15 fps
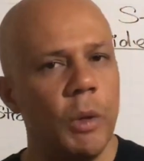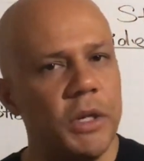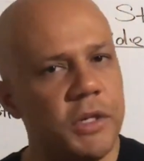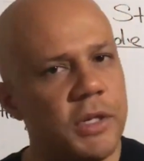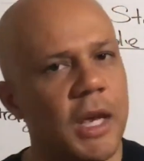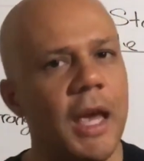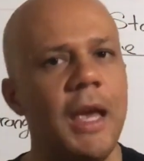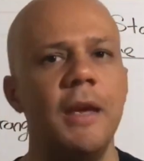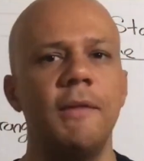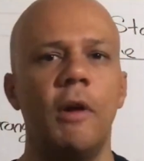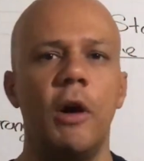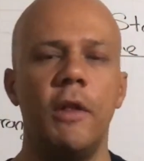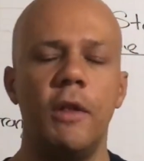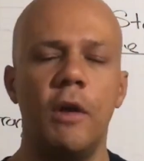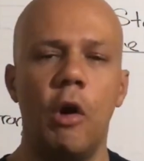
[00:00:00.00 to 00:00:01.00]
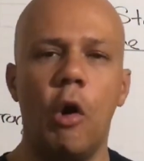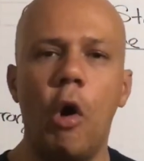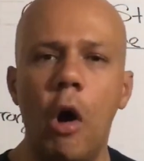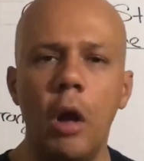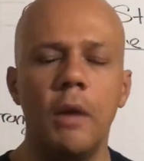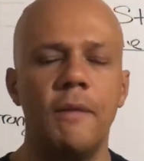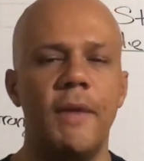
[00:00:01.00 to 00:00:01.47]
save on
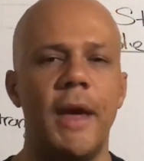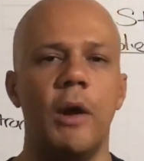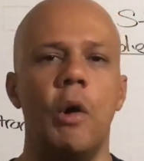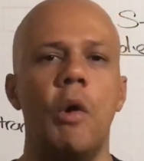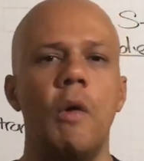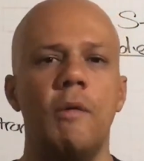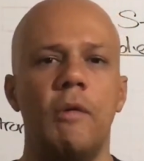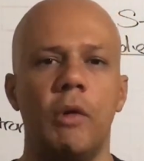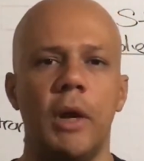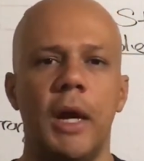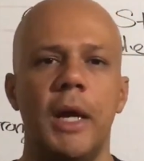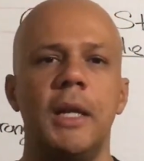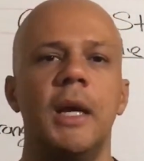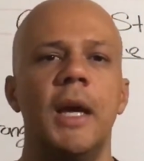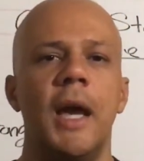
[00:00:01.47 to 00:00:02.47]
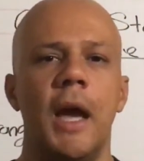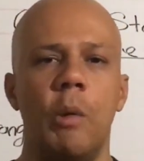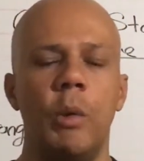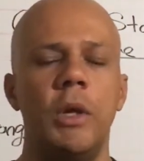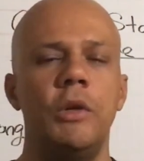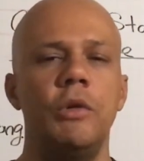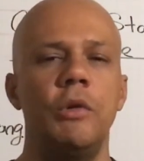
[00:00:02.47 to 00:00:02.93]
all of that overhead,
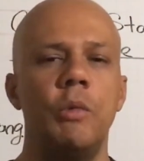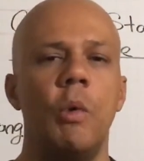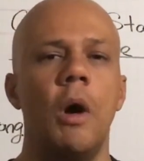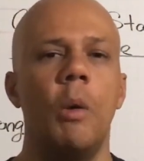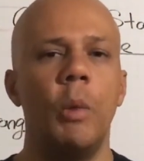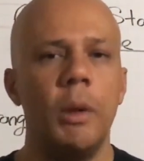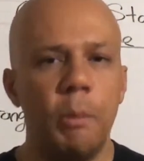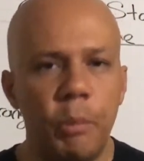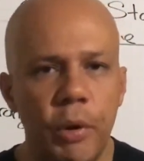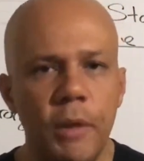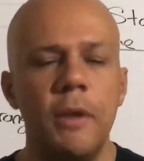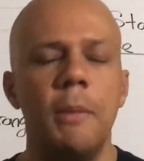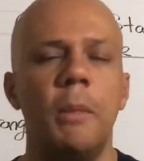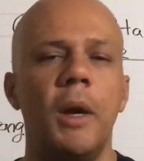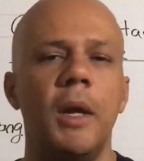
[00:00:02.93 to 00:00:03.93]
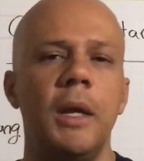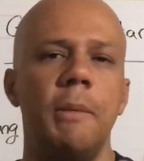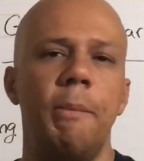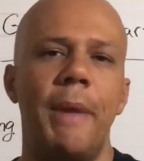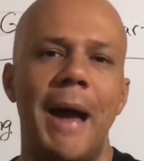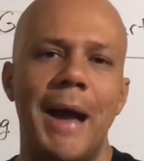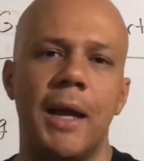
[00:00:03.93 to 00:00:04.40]
and we do what? We put the money
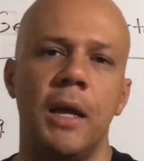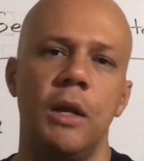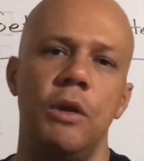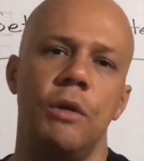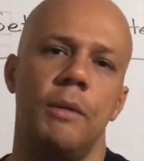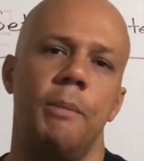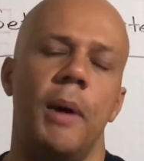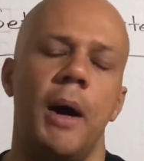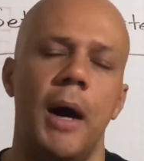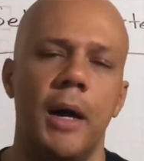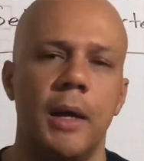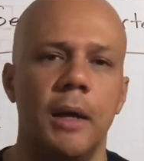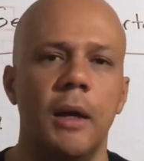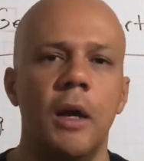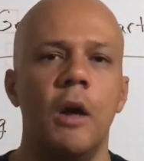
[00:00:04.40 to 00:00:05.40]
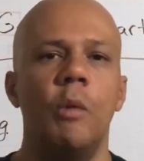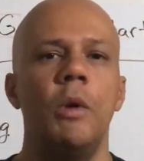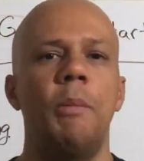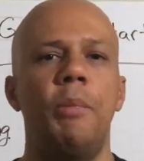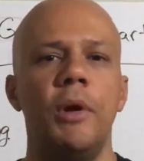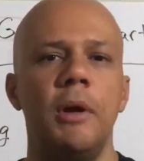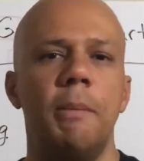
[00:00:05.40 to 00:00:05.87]
back in your pocket.
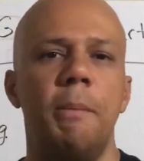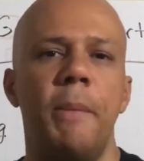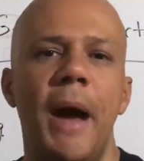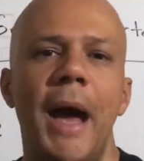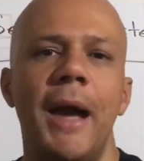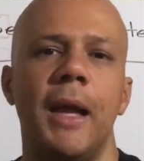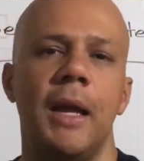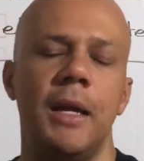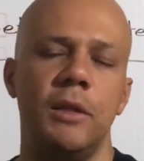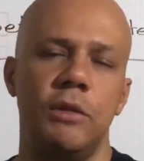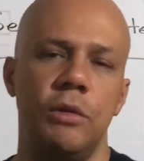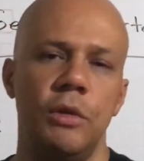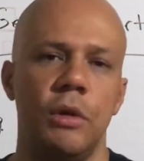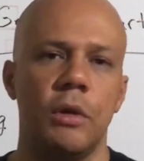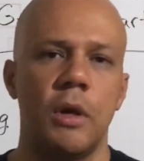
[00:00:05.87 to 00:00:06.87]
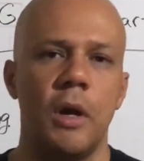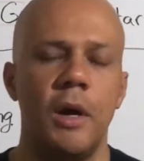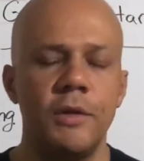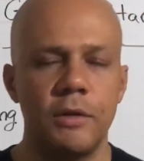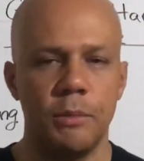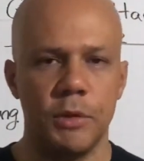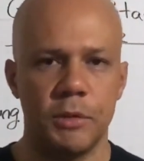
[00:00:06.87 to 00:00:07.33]
We put it back into your
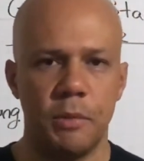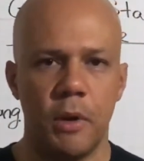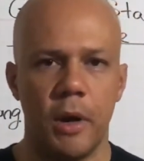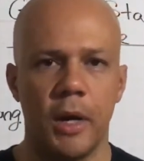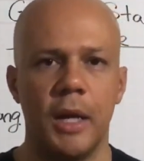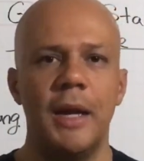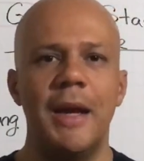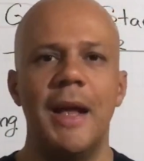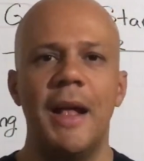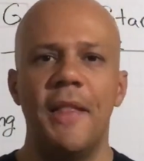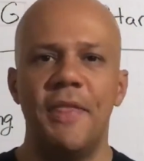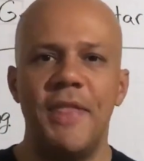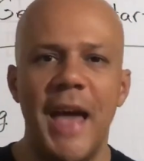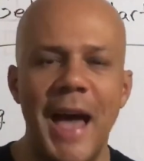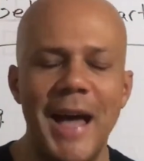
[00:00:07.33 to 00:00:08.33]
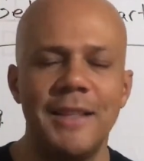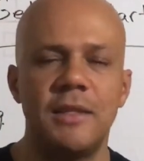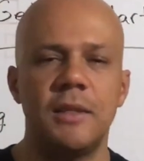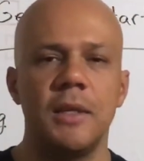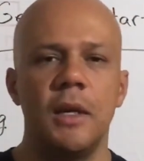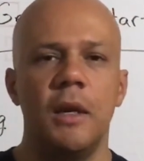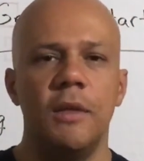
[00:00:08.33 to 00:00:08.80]
customer's pocket.
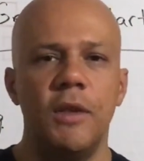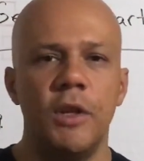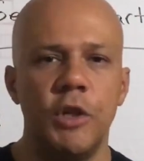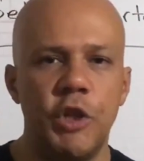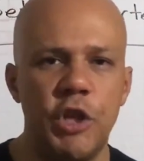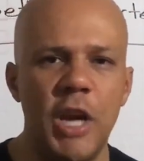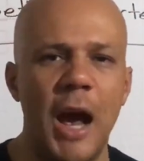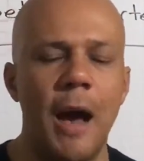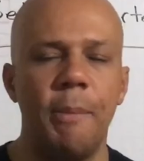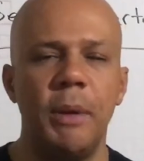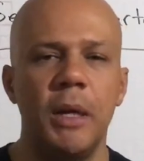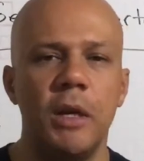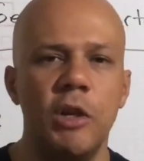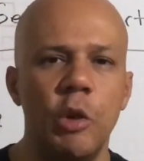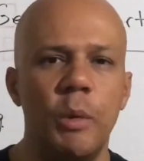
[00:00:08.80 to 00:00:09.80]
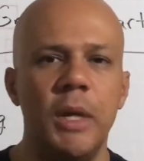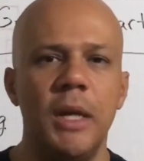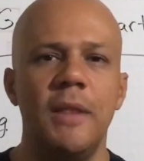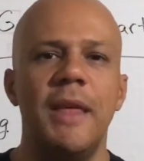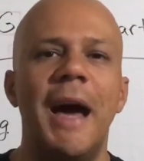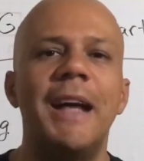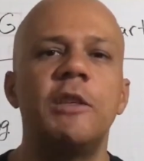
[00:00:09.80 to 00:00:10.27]
That's the shopping
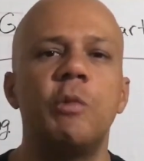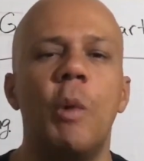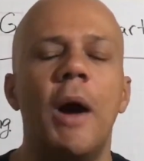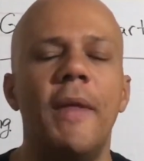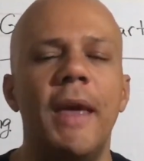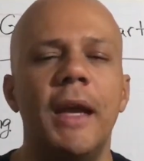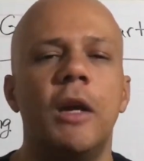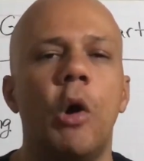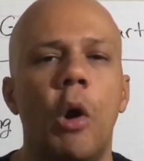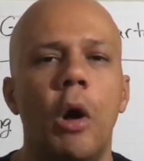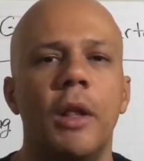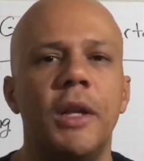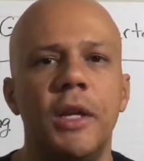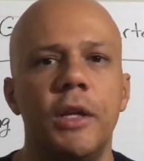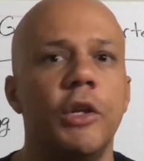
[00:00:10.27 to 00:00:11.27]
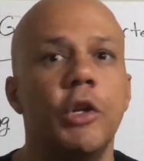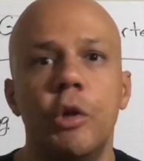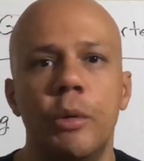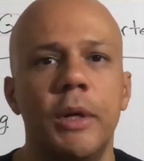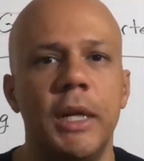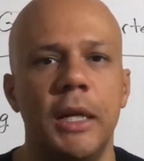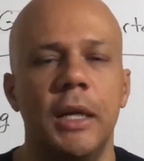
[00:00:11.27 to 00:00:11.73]
annuity. That's why they call it an
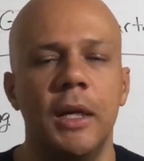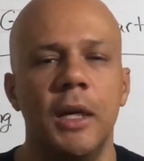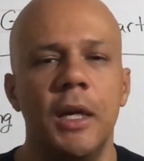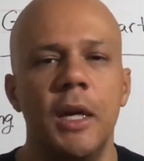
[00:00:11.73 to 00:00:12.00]
annuity,